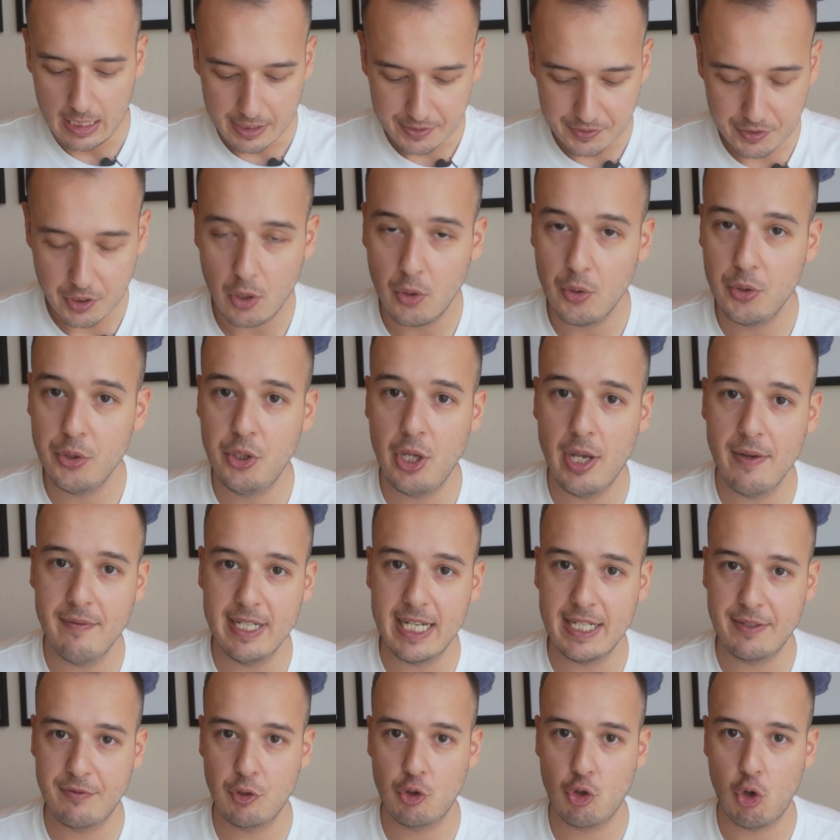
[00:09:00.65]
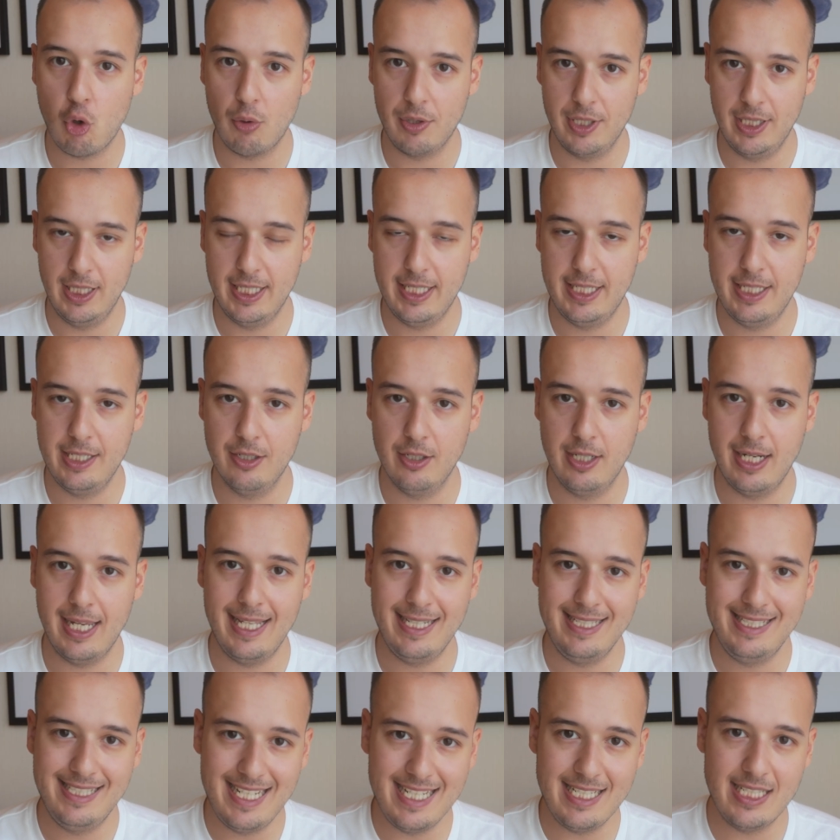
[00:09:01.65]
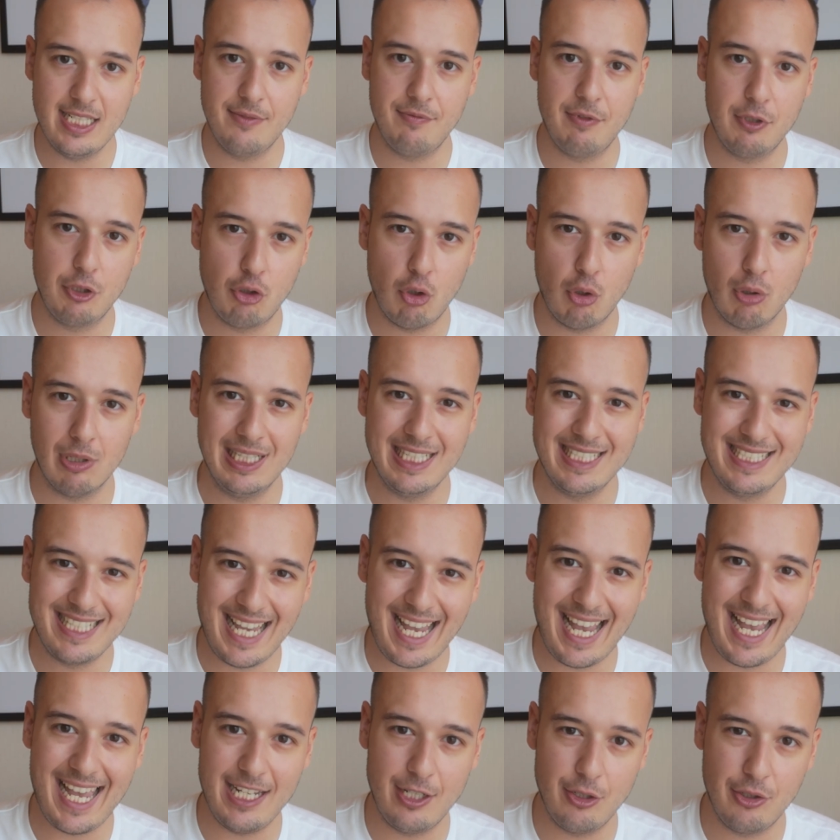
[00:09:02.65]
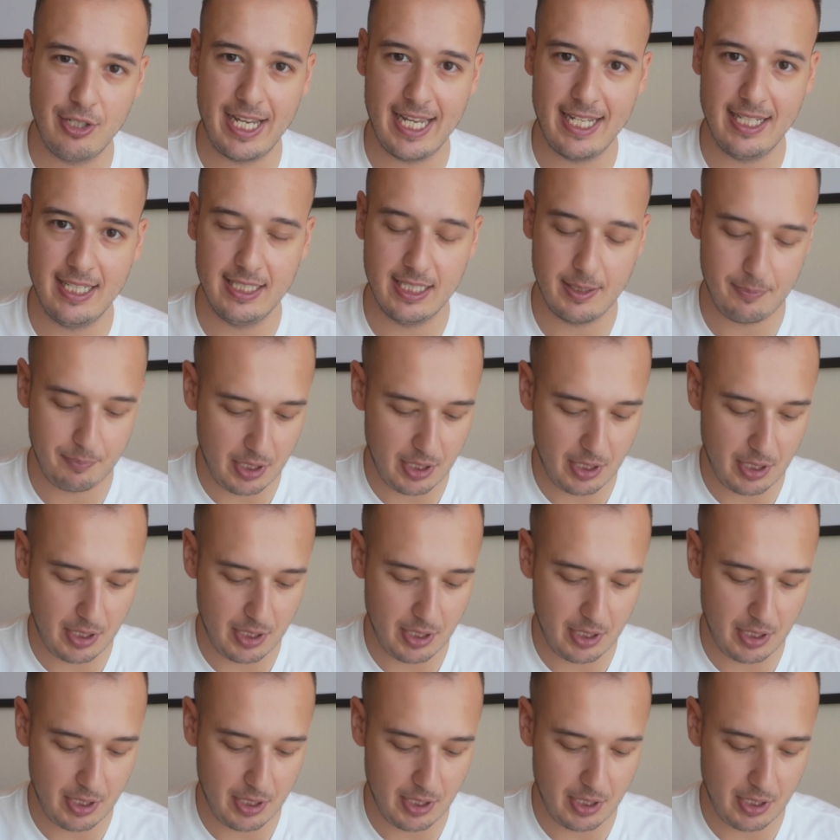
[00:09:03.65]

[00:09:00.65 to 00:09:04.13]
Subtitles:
So you have an advertorial here, and this advertorial is educating the